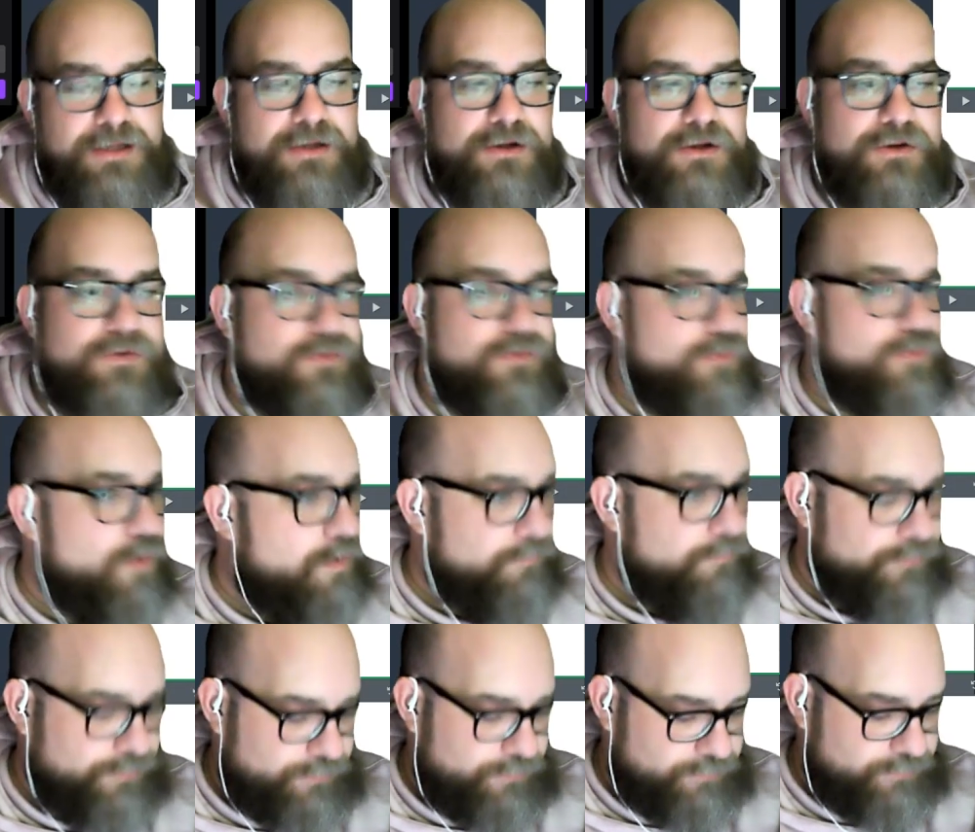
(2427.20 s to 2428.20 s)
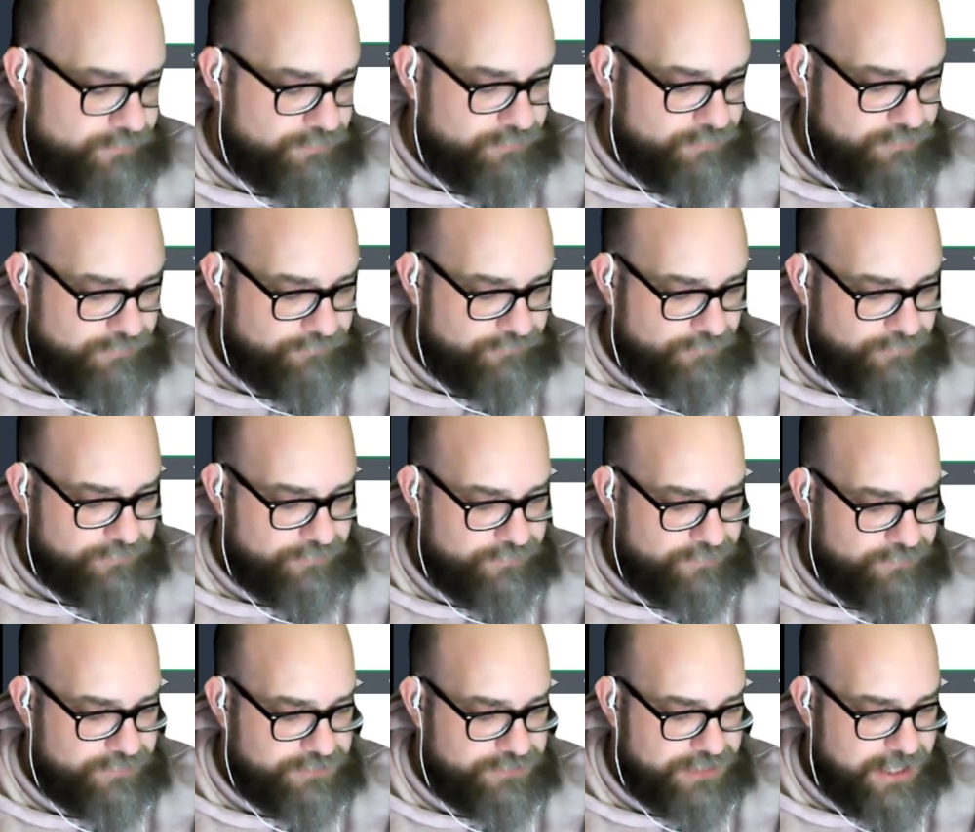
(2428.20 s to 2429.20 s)
2 overs are still good versus
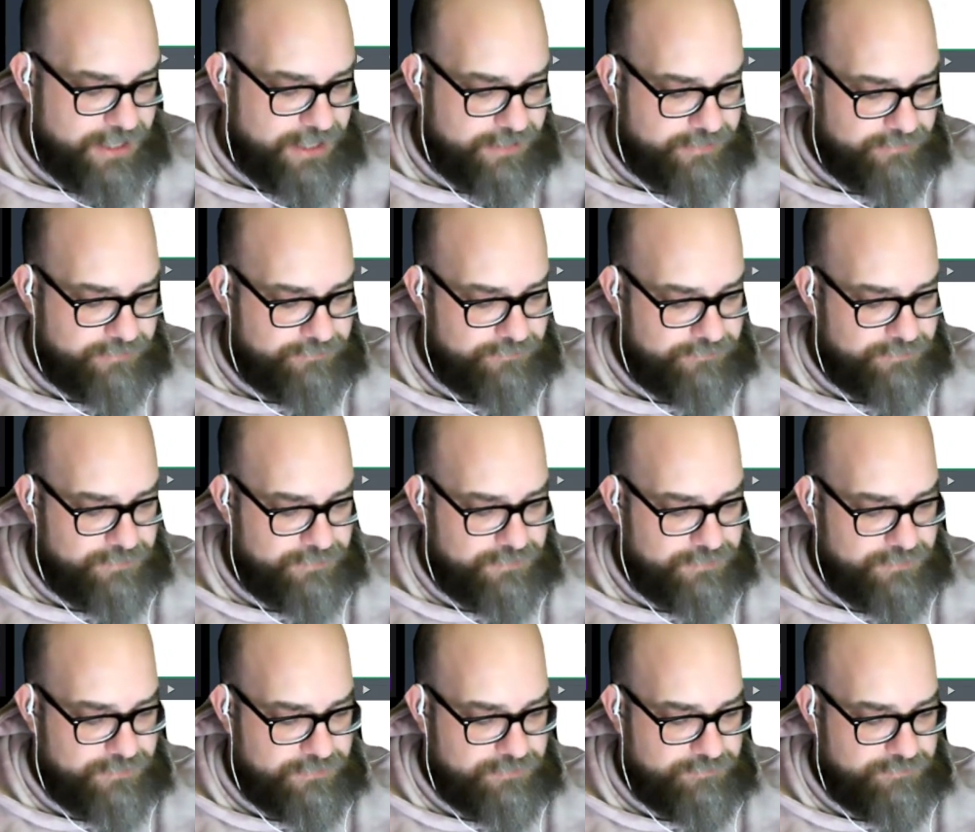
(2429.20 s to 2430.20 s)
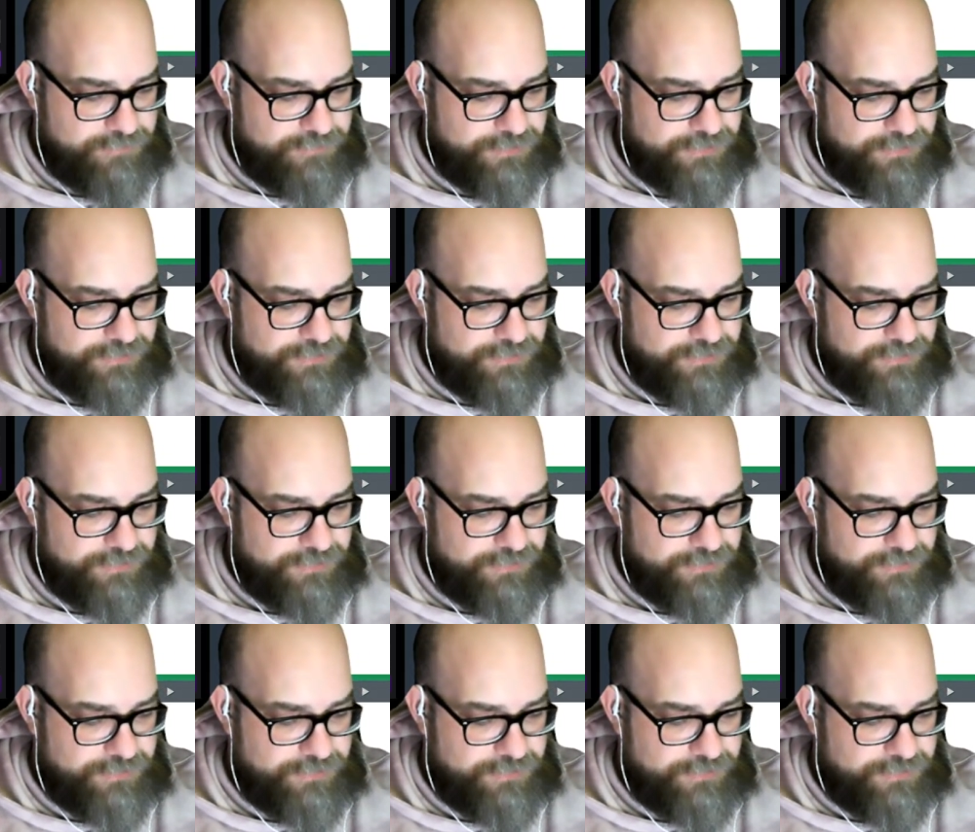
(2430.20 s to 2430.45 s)
a jack. But,